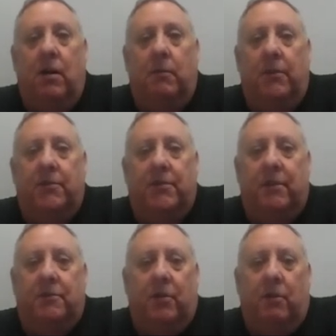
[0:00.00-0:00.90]

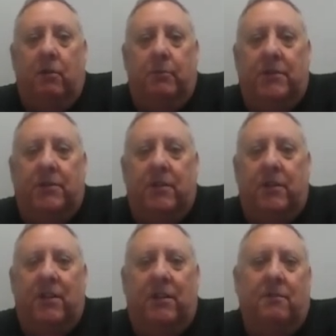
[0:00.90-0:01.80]
There's no,
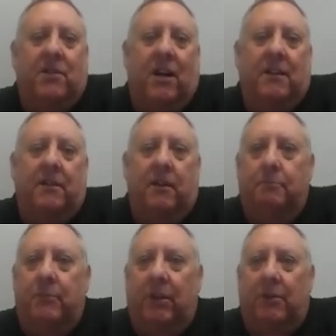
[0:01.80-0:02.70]
it's inside the,
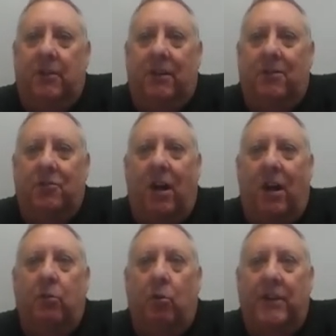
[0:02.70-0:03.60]
you can just
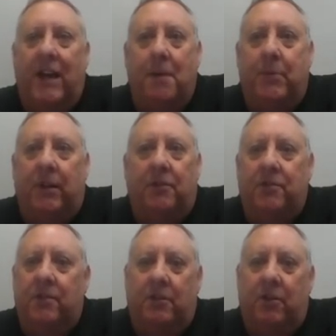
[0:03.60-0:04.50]
download the app and
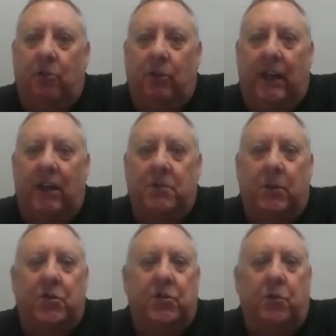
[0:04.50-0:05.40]
you can look at it as
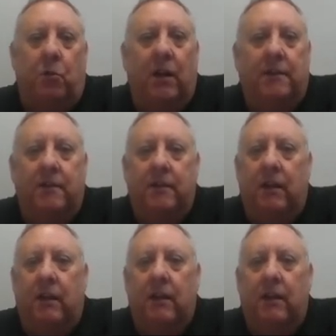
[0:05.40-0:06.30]
much as you want.
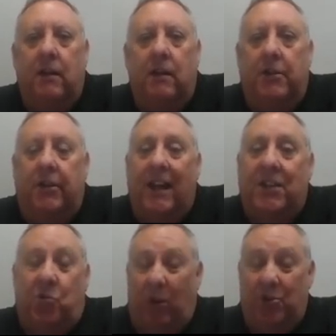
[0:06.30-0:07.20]
You can
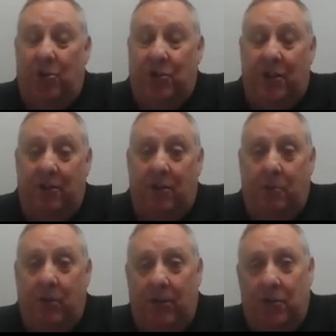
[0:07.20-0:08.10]
ask questions on there, I
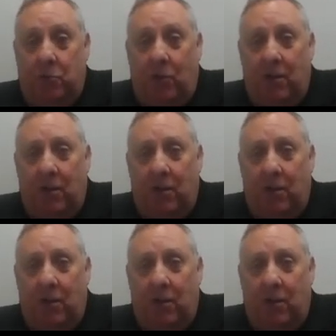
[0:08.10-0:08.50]
believe, as well.